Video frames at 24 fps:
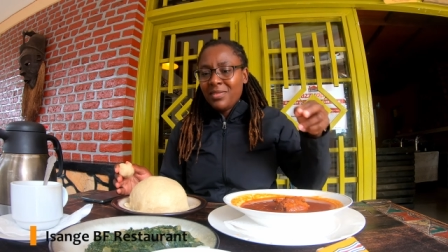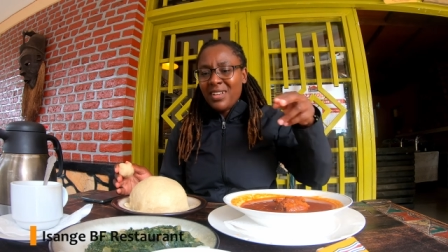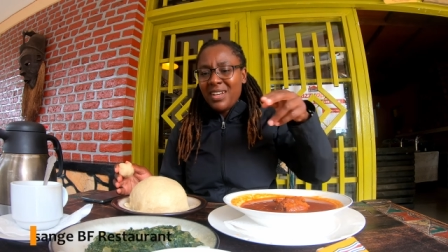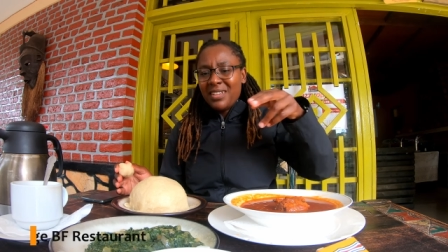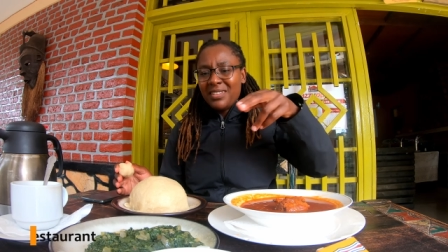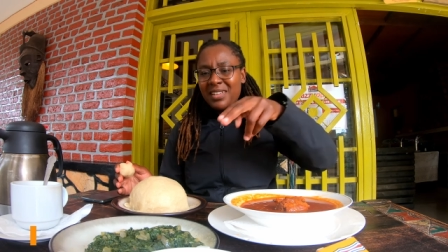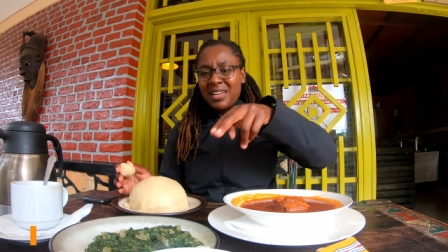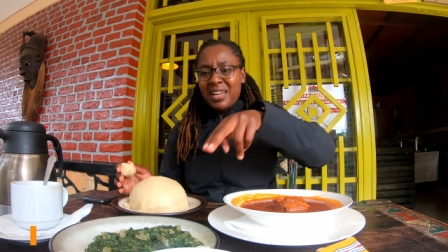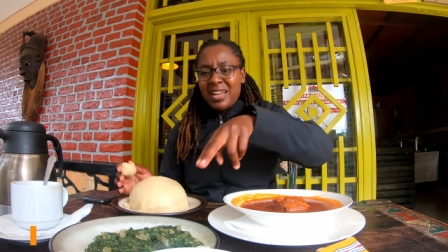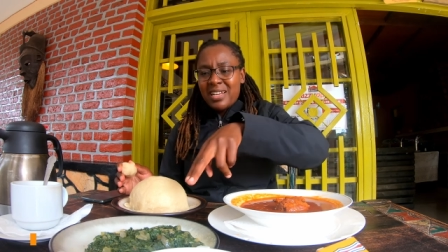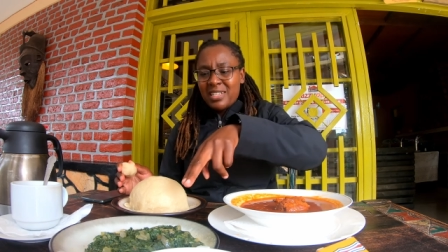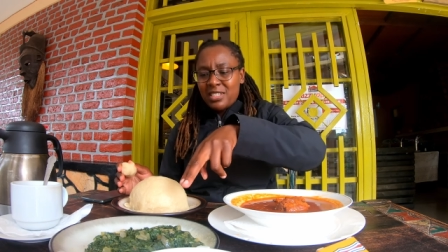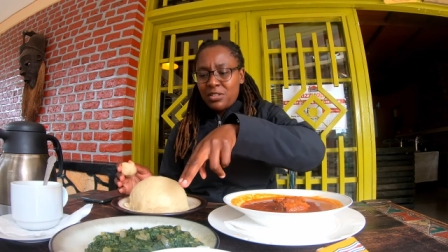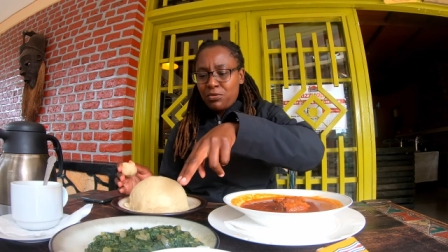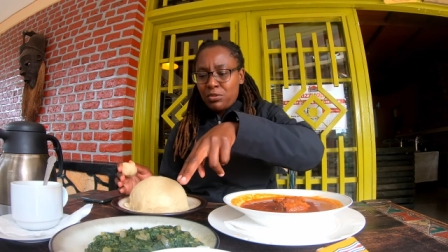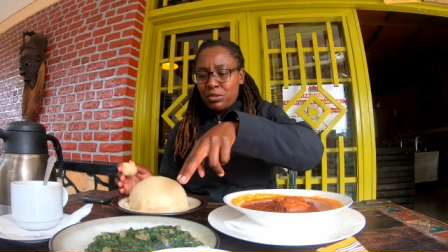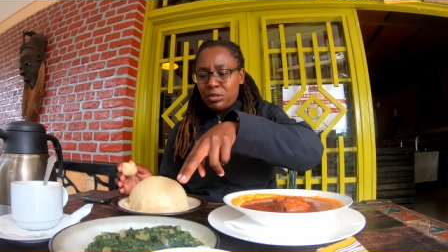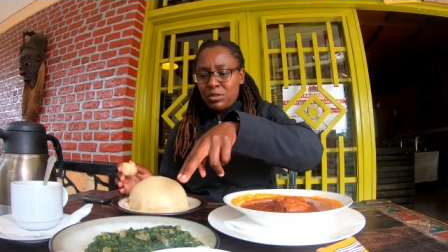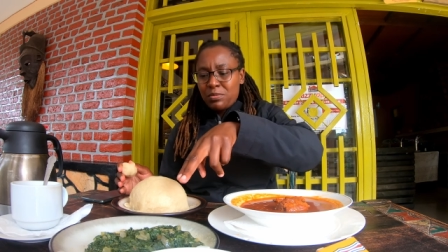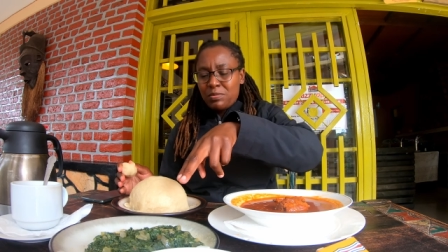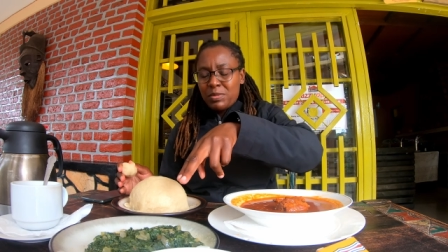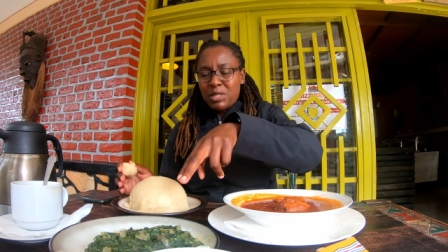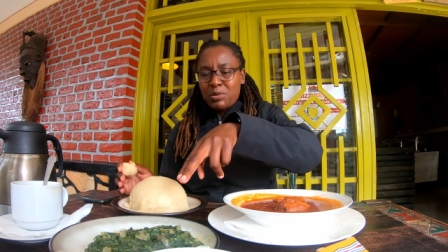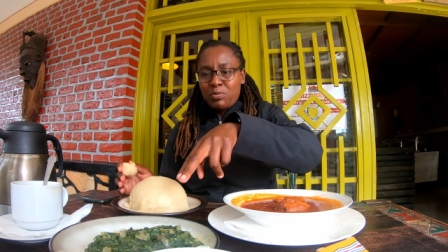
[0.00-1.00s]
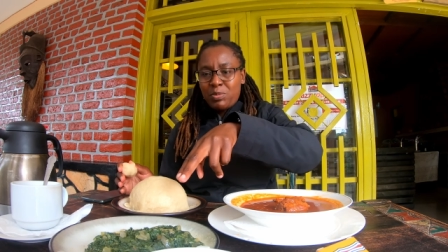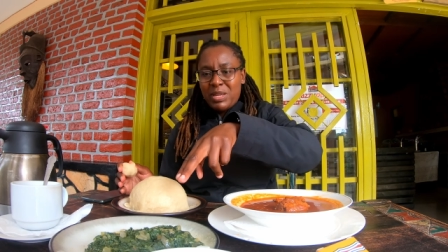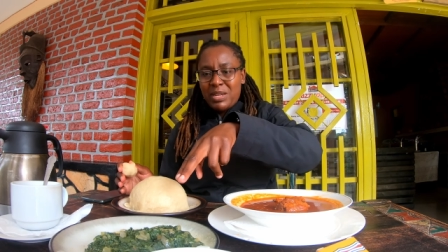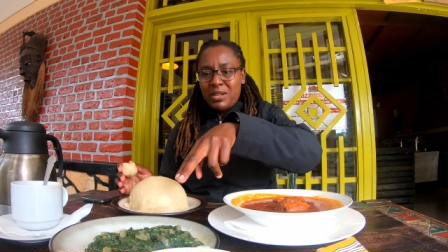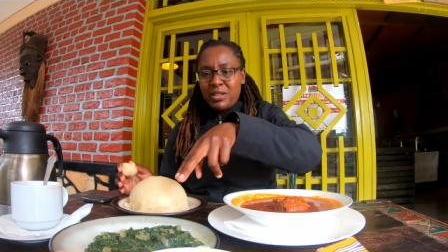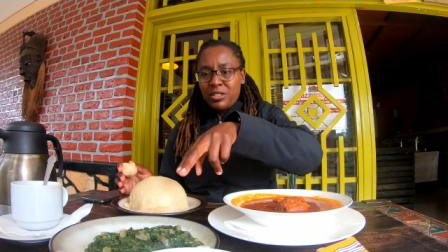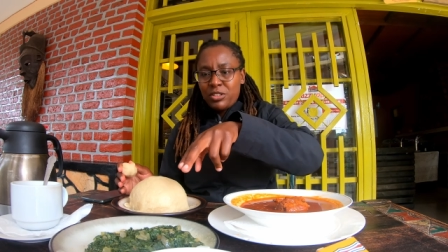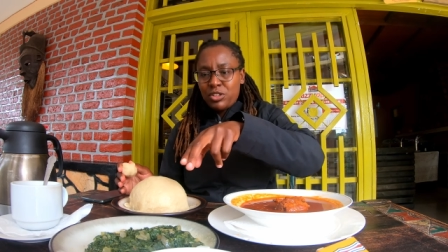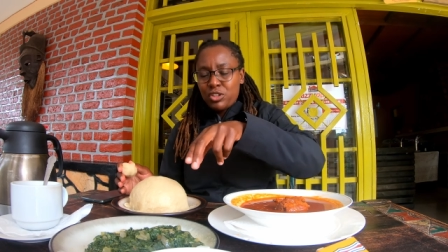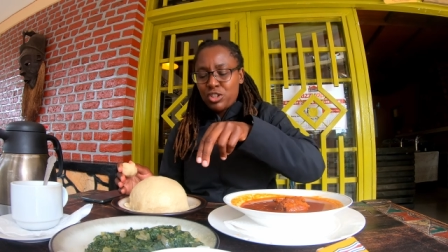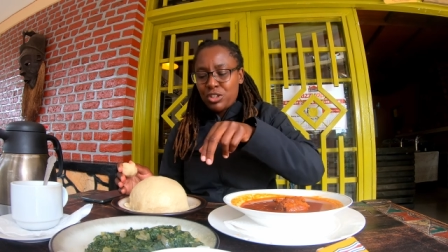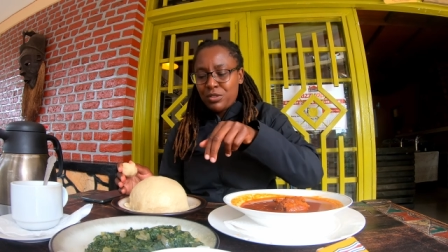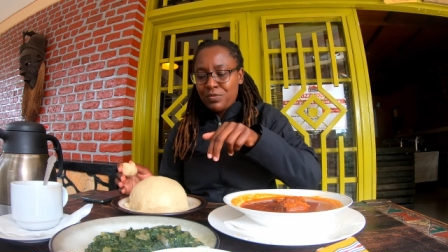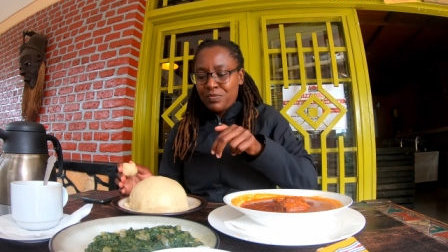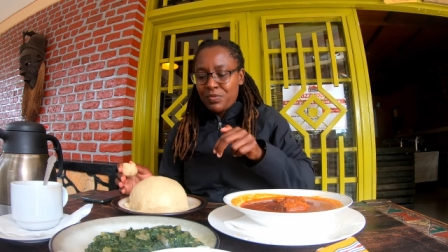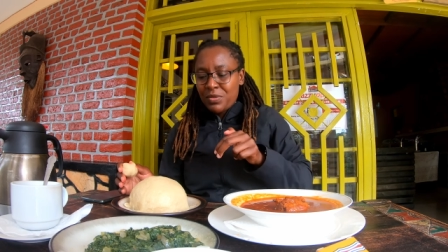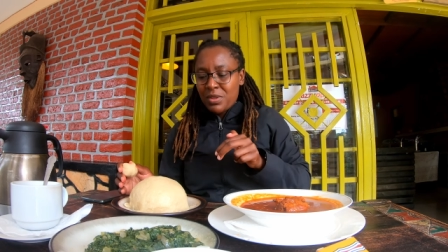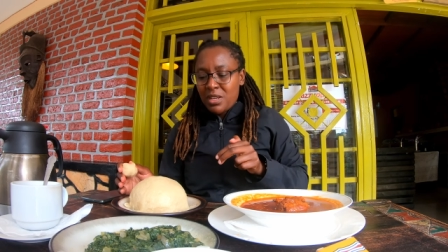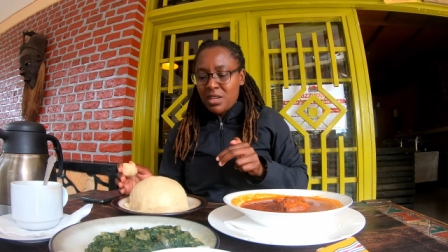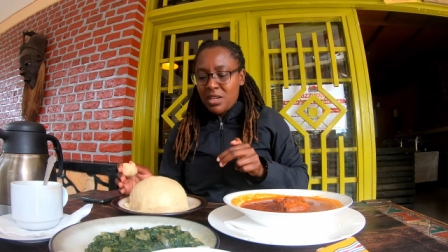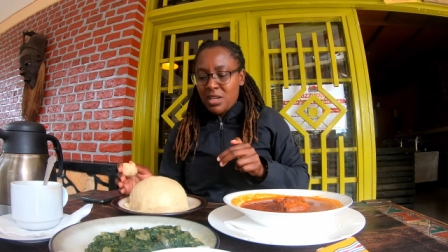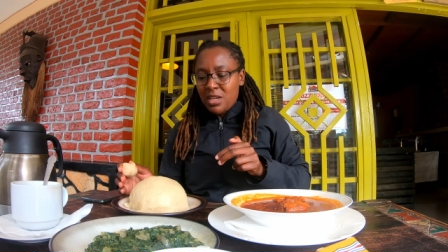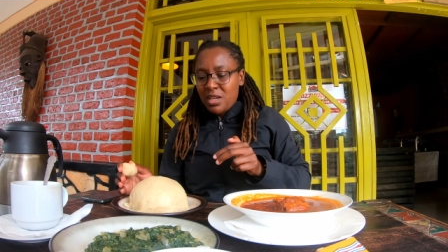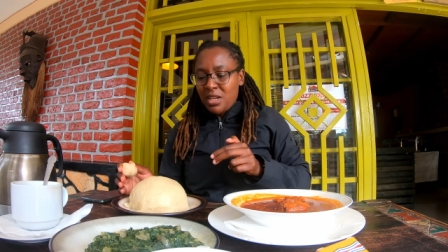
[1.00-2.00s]
And I asked for some spinach.
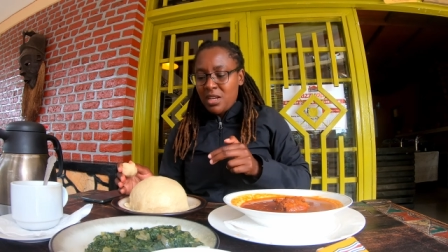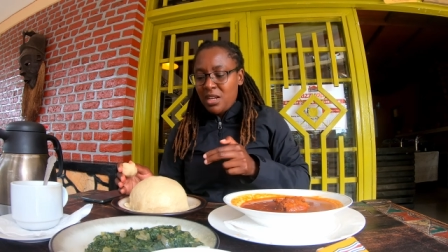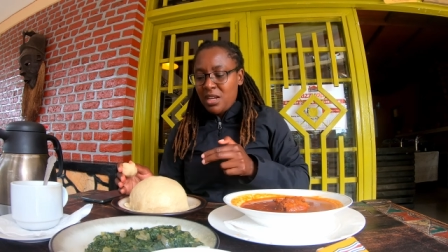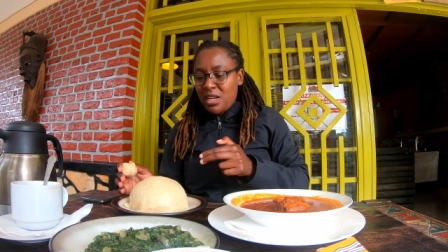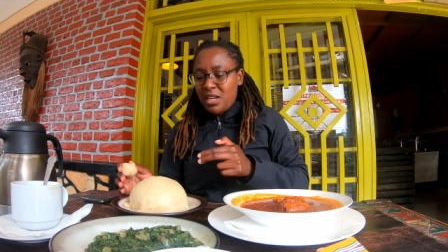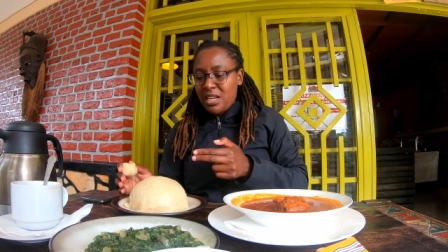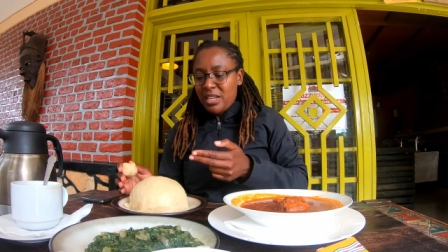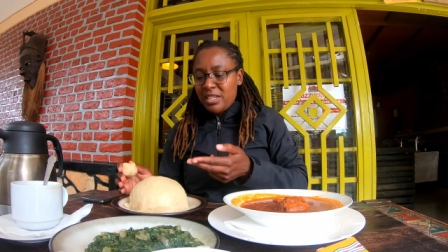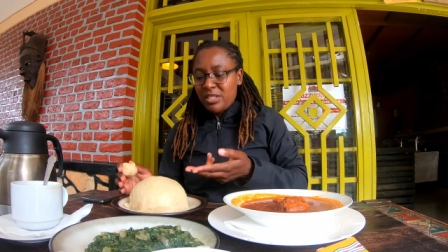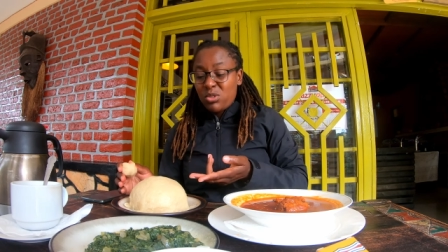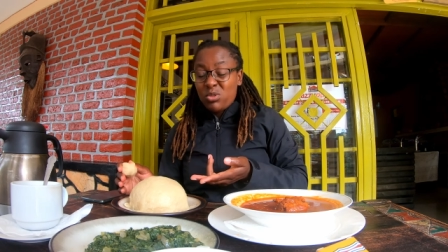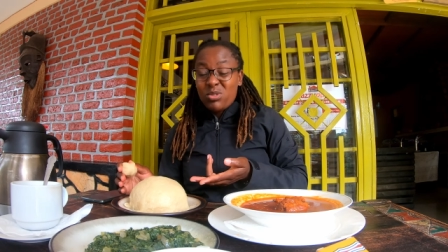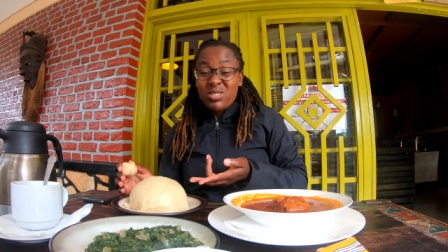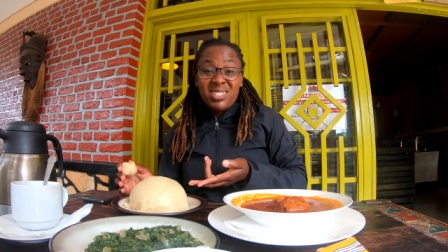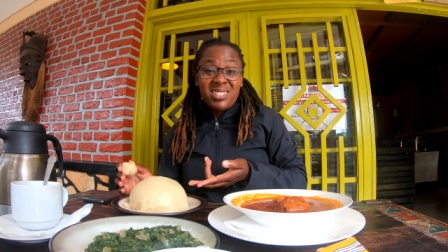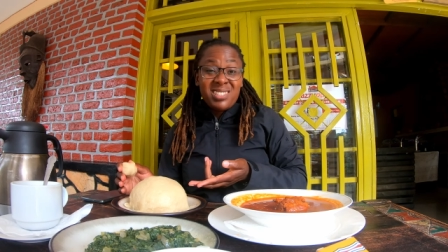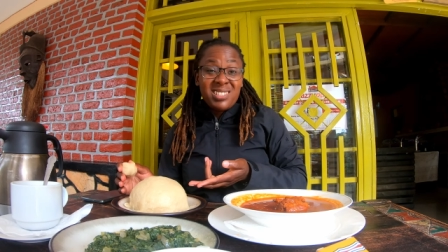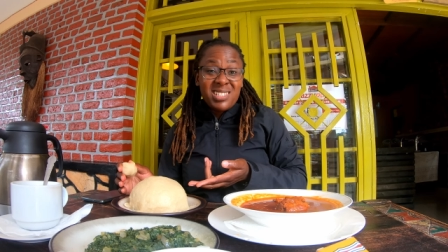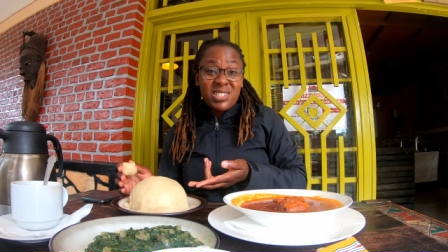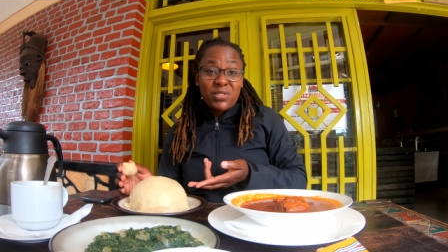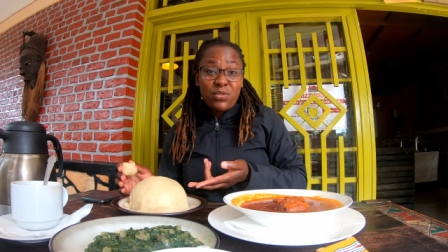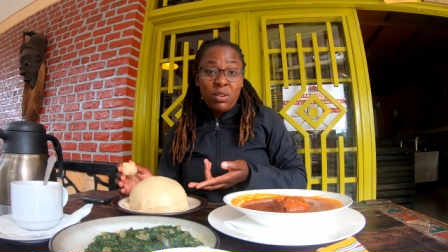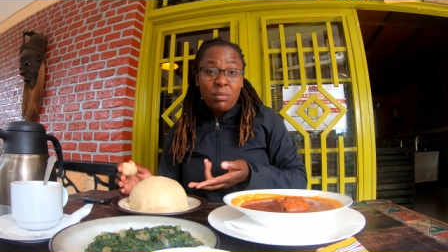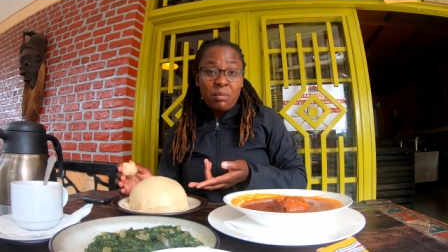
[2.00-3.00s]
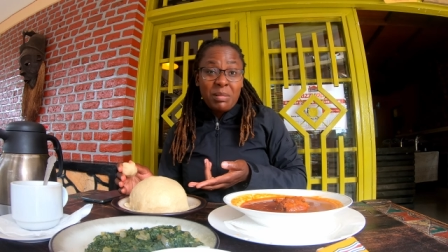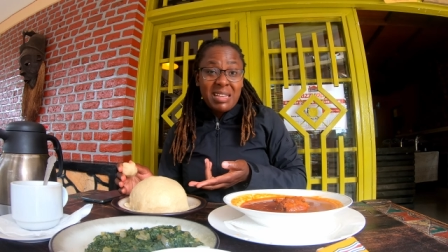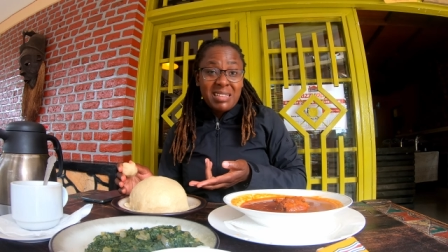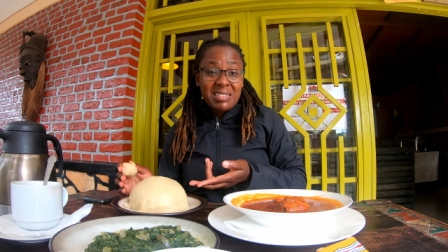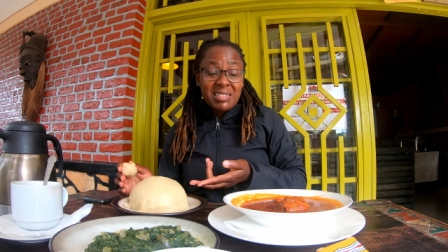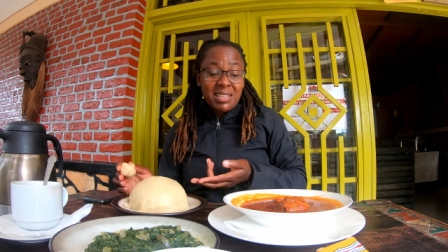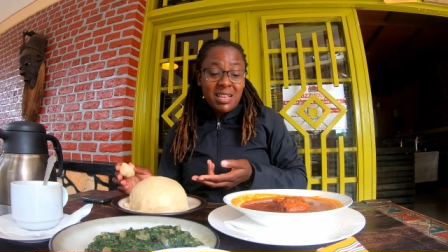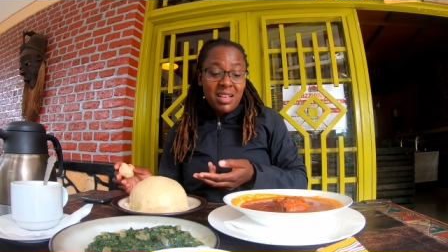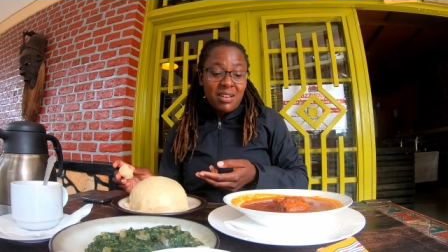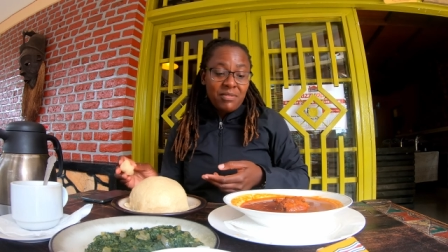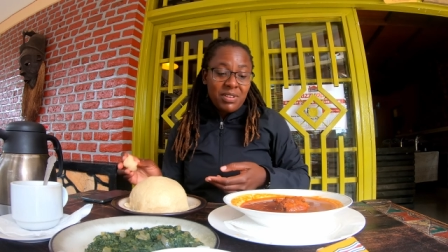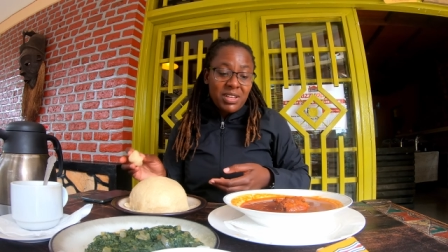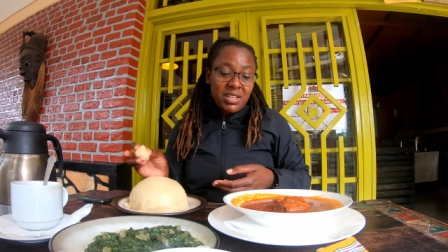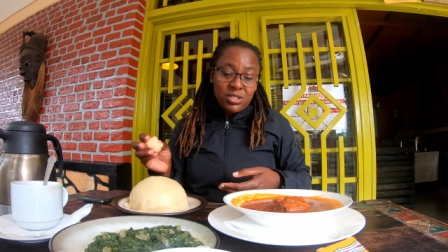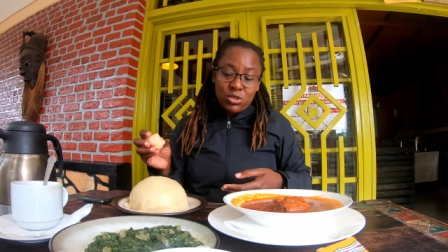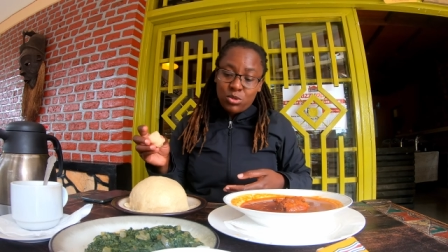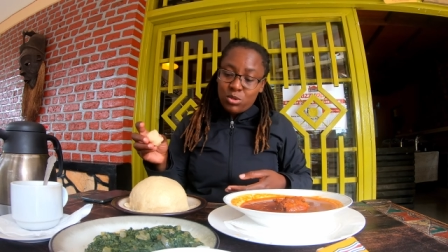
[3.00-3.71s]
Uh, so this is from cassava.